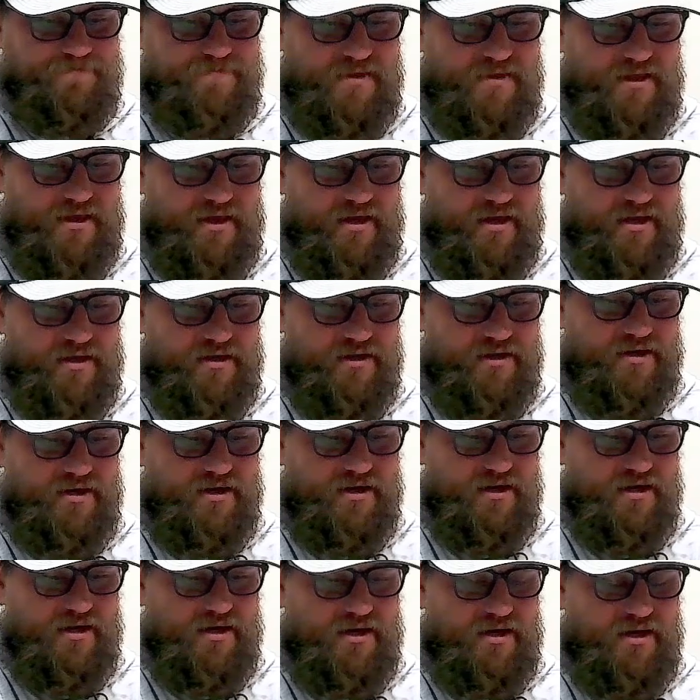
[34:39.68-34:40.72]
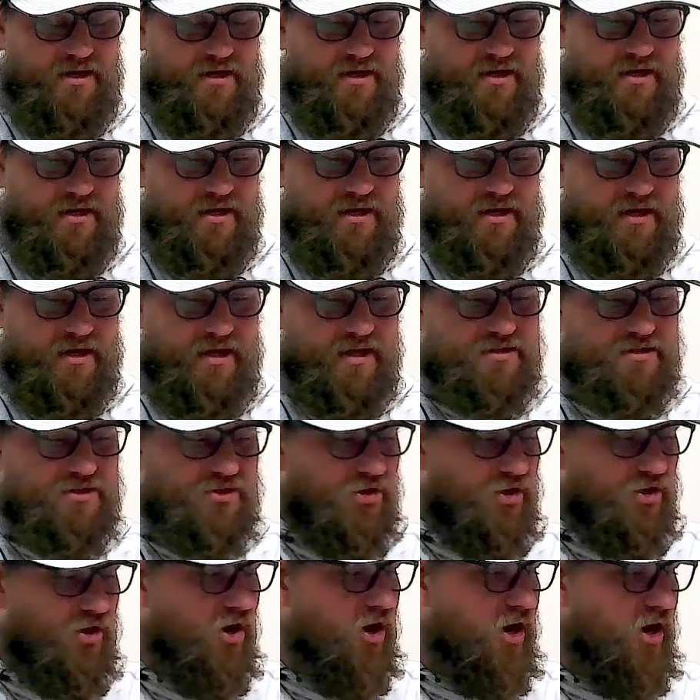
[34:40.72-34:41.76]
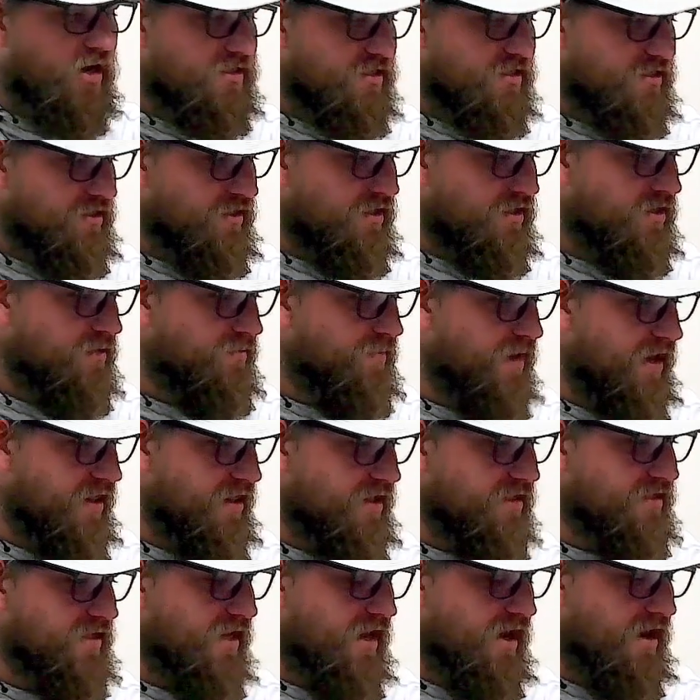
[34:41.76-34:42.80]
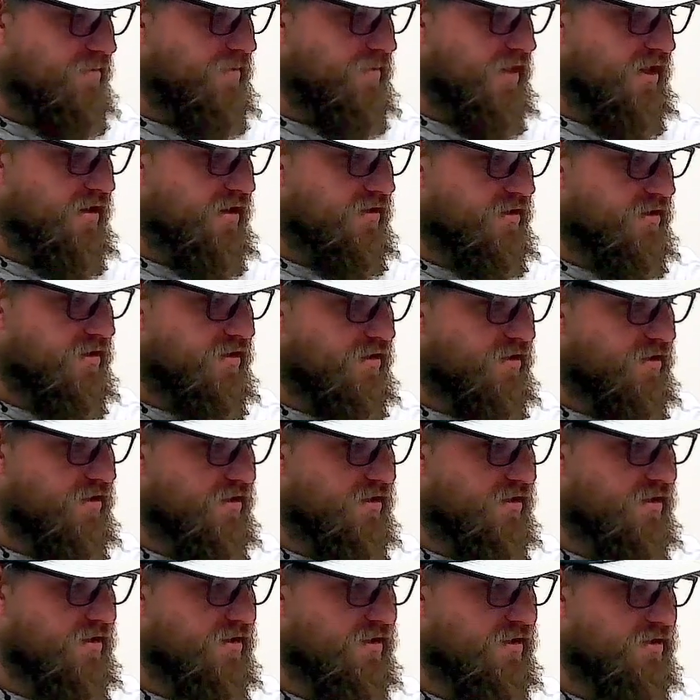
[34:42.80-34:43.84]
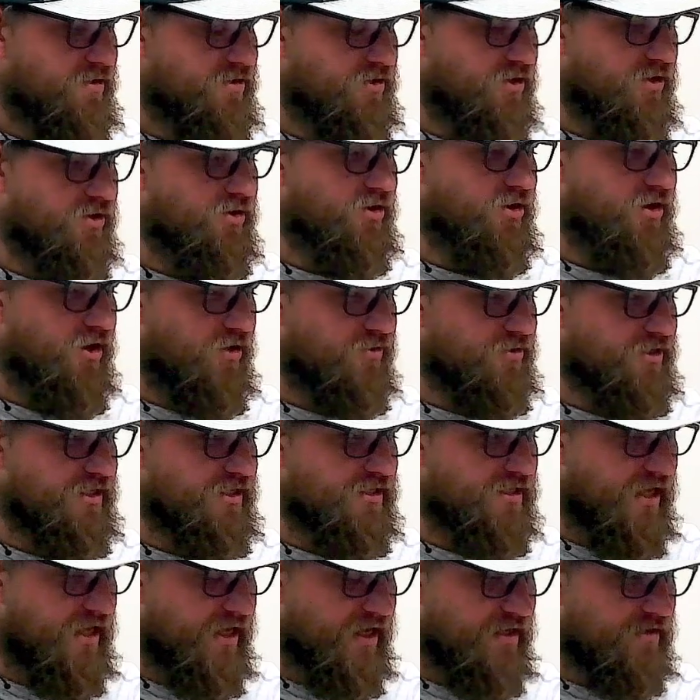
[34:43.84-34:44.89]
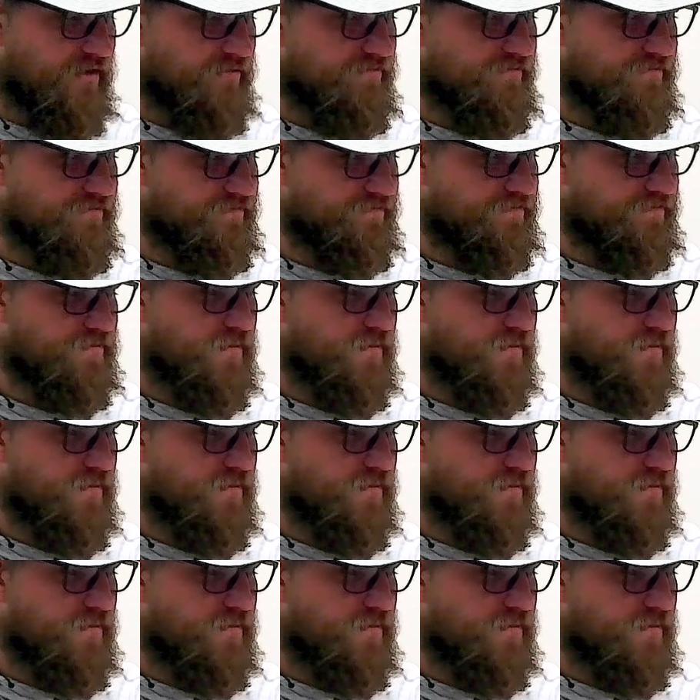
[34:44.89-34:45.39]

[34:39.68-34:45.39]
and it gets lost by the time that certain coaches get them